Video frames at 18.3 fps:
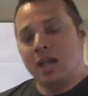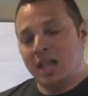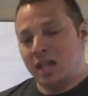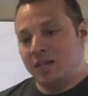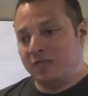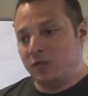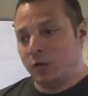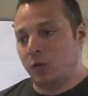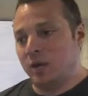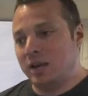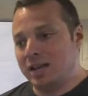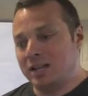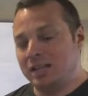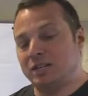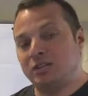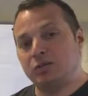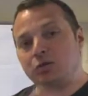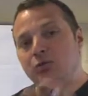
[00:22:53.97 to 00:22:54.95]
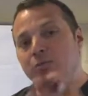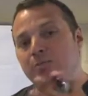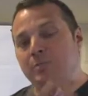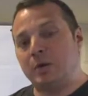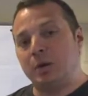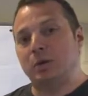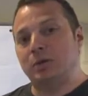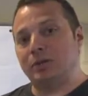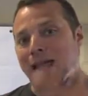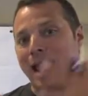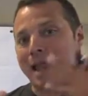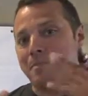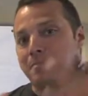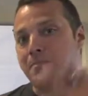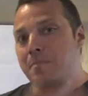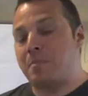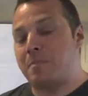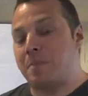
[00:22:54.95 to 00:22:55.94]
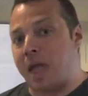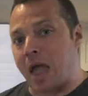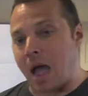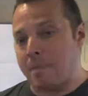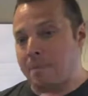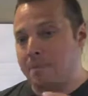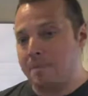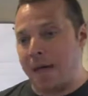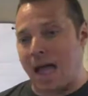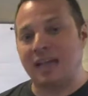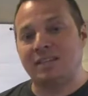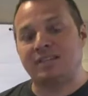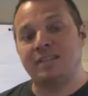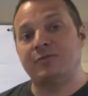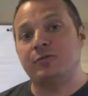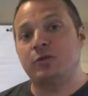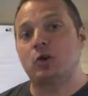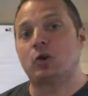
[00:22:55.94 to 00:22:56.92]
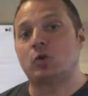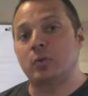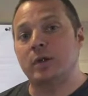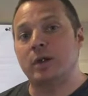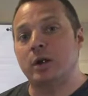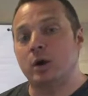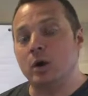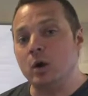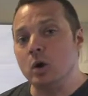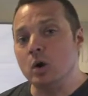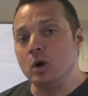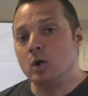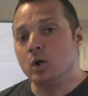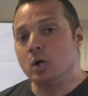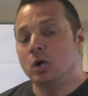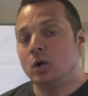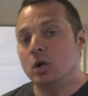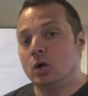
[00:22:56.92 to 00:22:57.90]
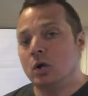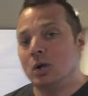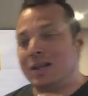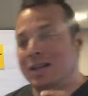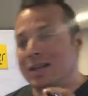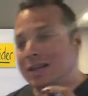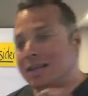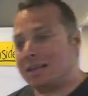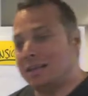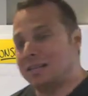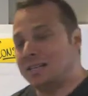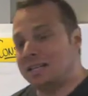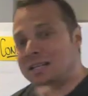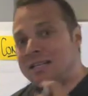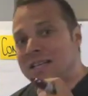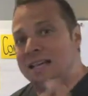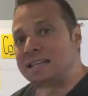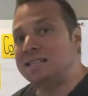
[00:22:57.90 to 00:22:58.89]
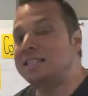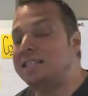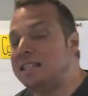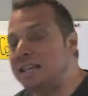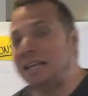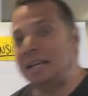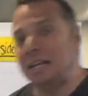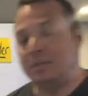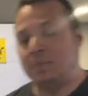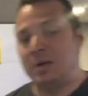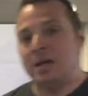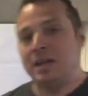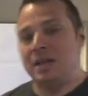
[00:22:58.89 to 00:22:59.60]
if you're in this to build a massive career, this is a team.